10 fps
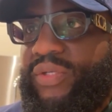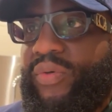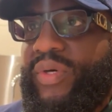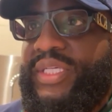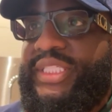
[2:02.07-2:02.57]

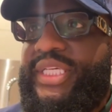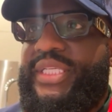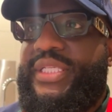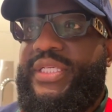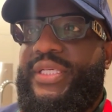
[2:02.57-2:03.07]
or is it
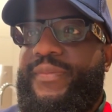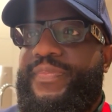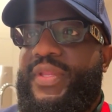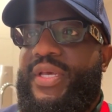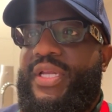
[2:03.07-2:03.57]

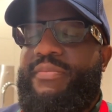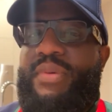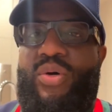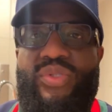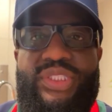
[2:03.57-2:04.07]
an
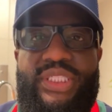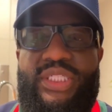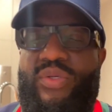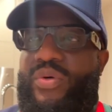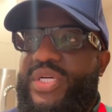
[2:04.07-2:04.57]
emotion,
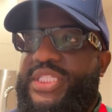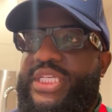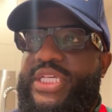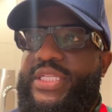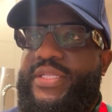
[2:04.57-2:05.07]
or is it